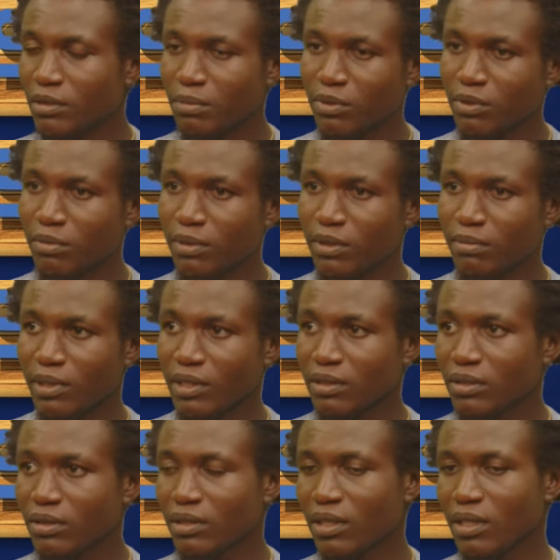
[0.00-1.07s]
any problem,
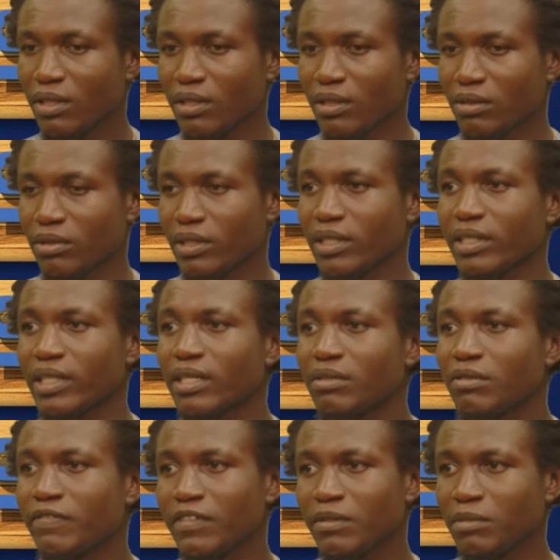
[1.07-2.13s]
and so that they can
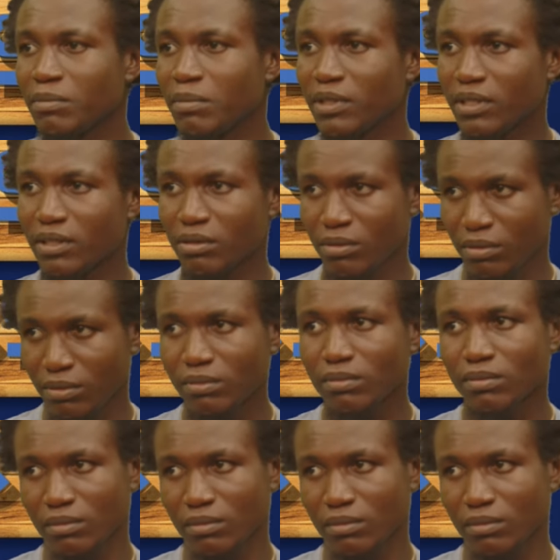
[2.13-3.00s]
refer me better too.